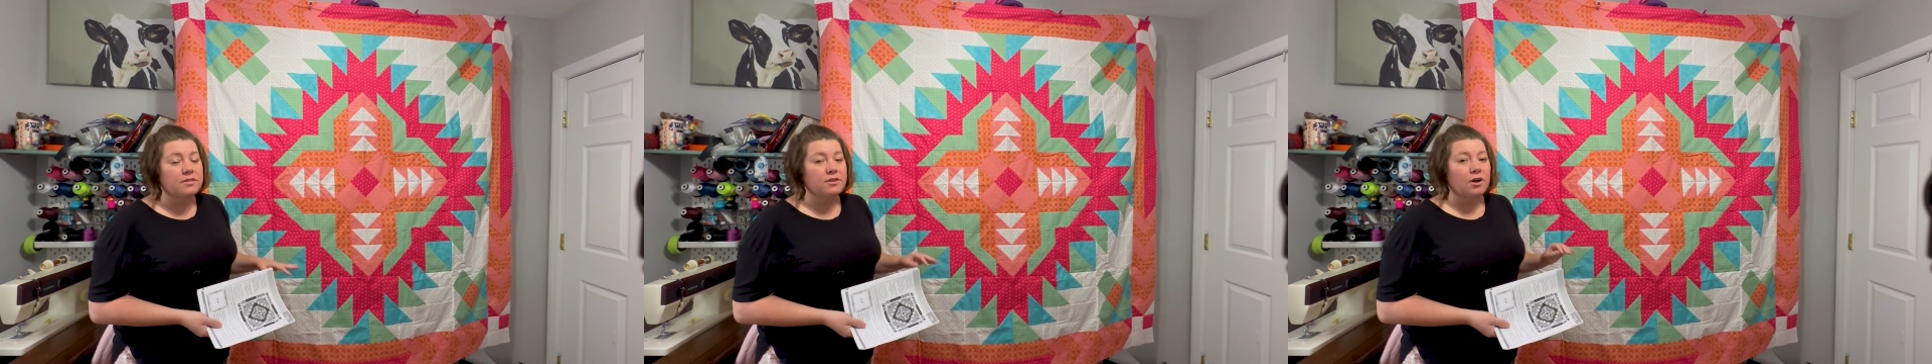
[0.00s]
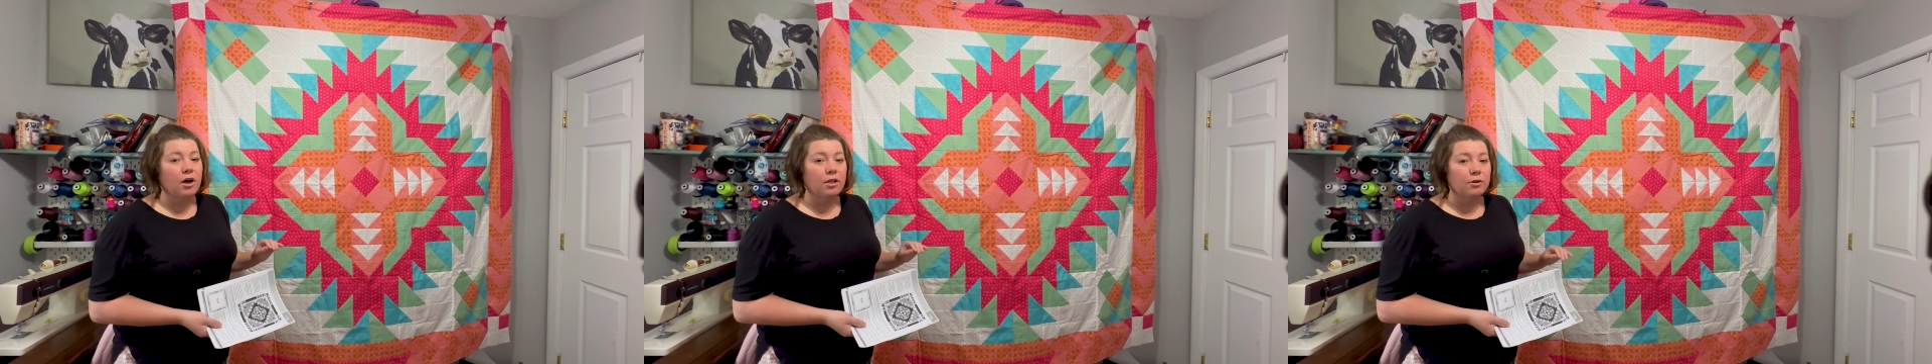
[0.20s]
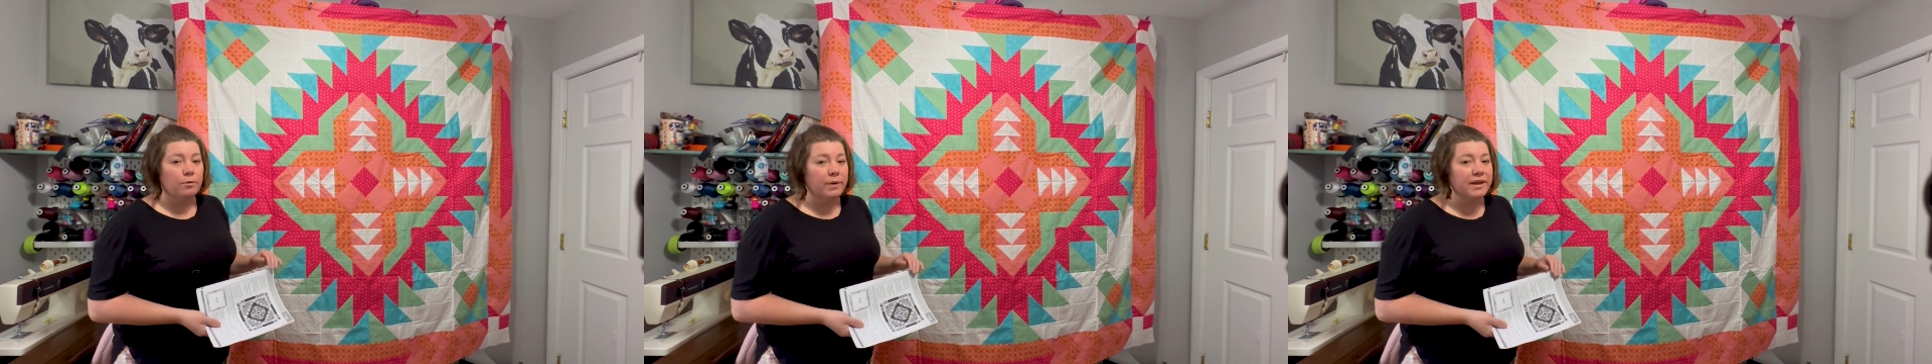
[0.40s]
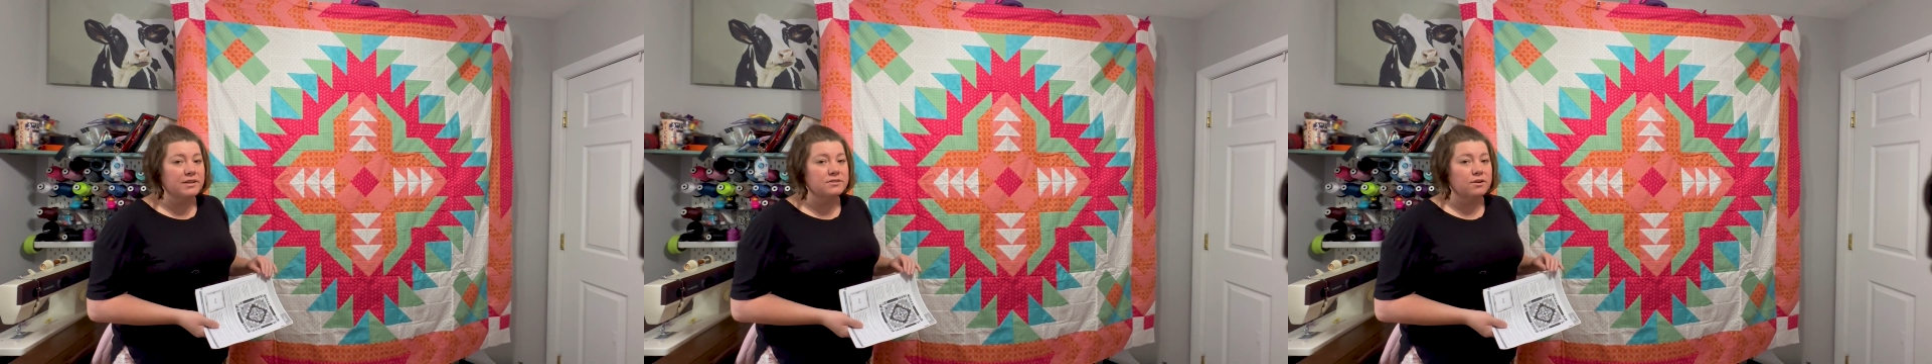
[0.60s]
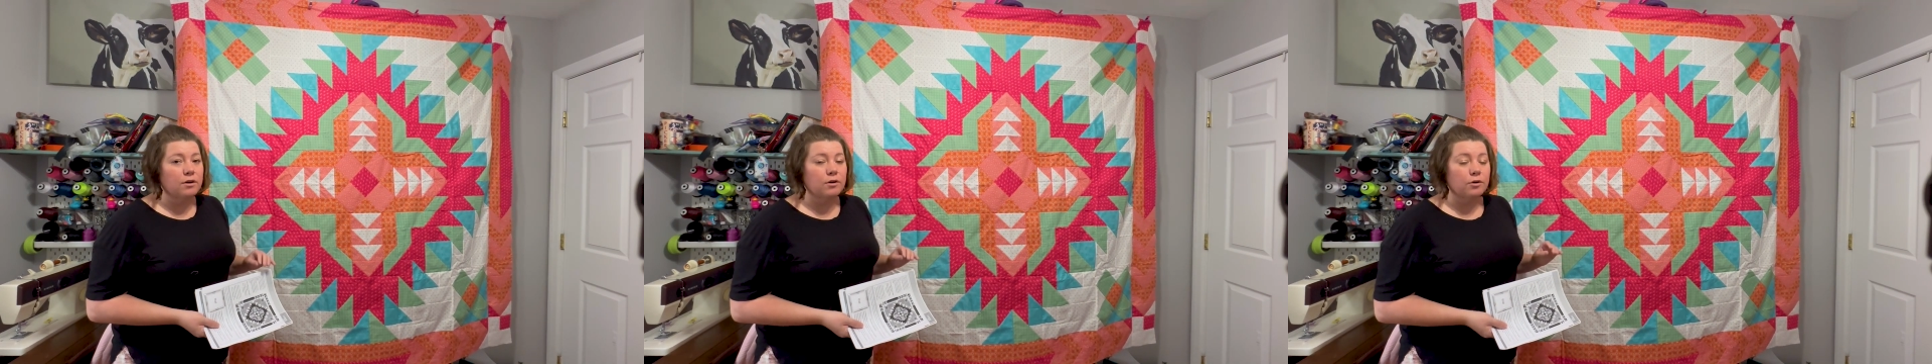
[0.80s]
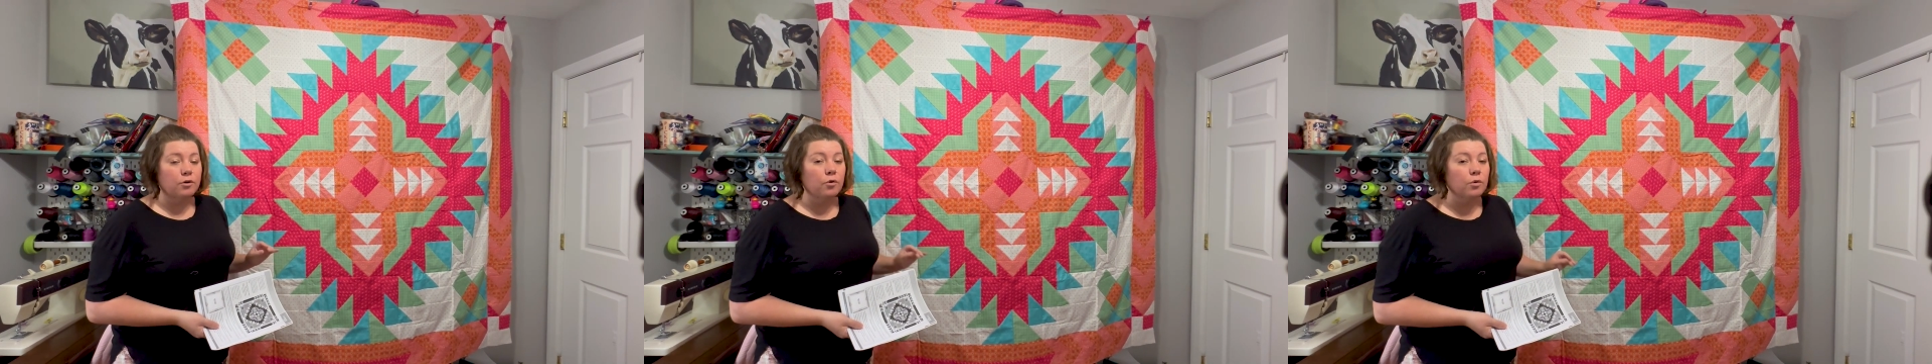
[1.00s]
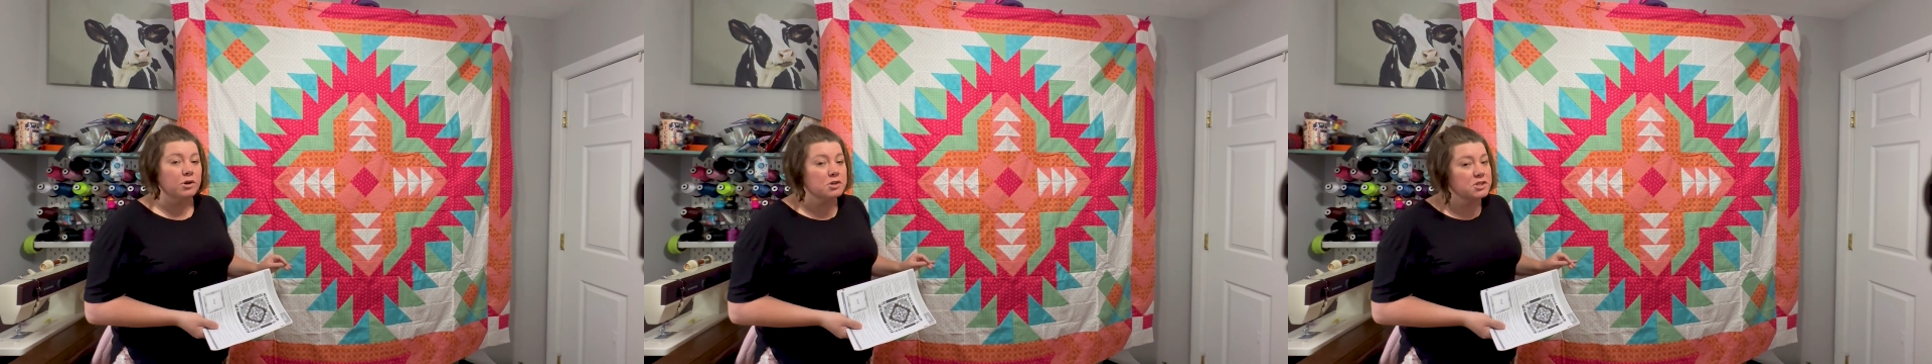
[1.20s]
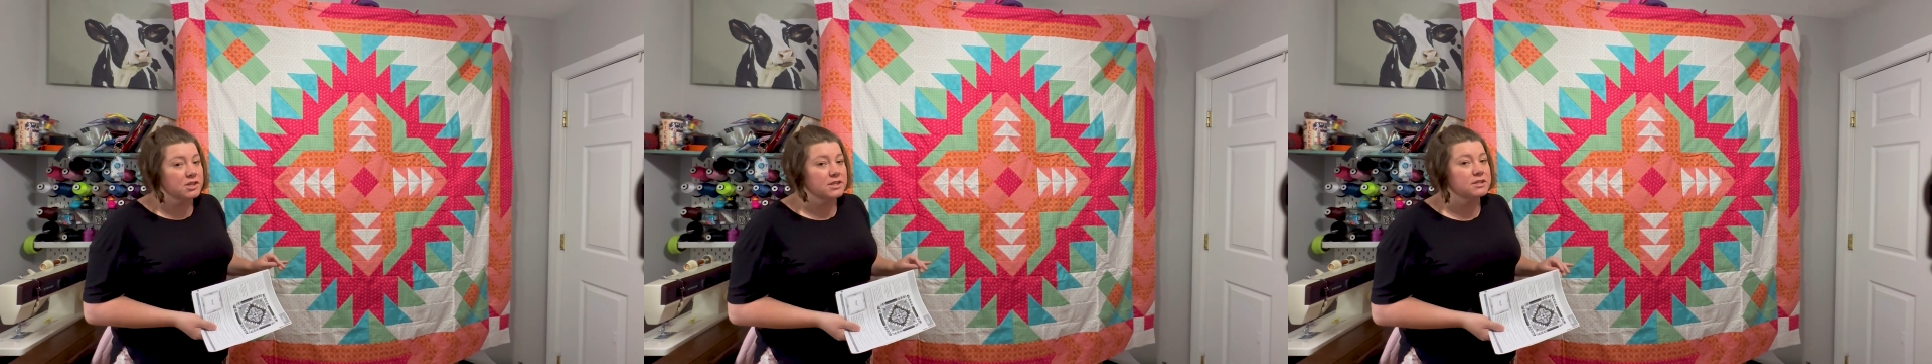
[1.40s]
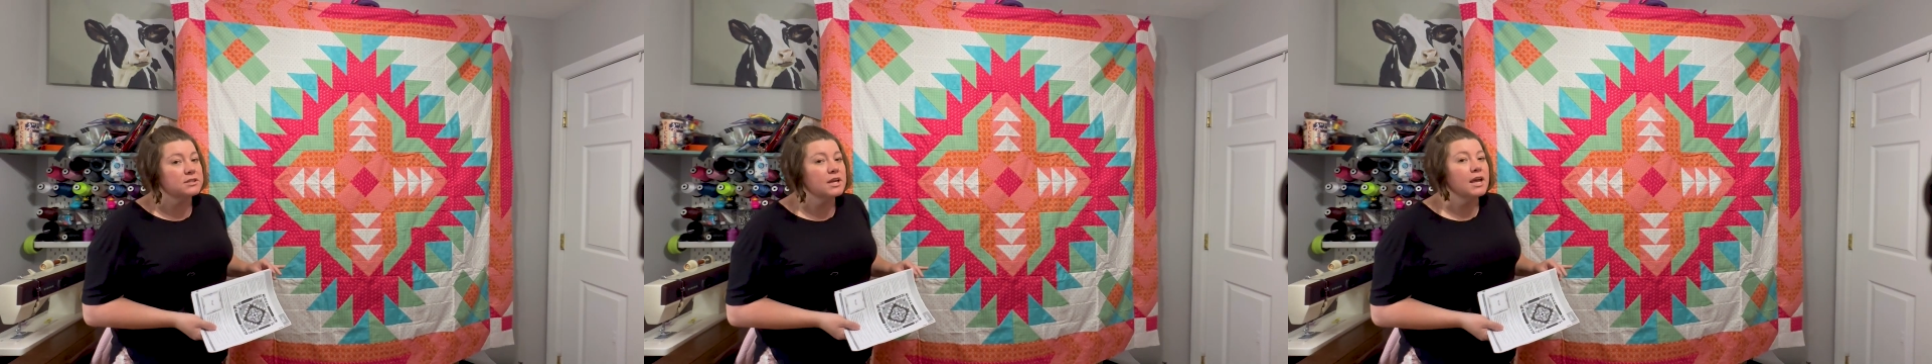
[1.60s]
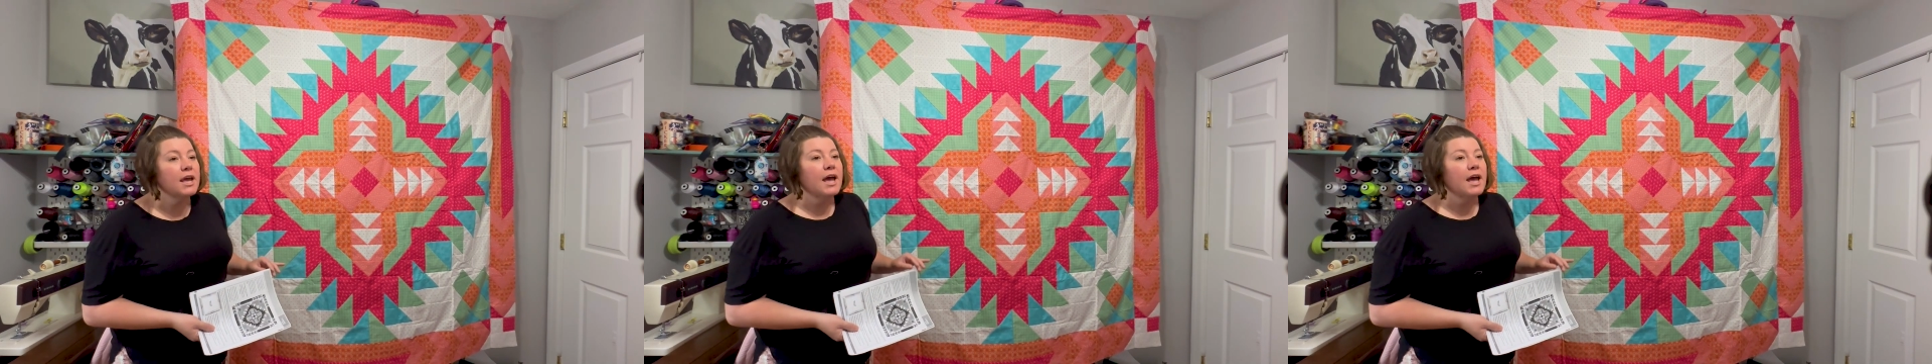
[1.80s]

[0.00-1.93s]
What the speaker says: The colorways are gorgeous,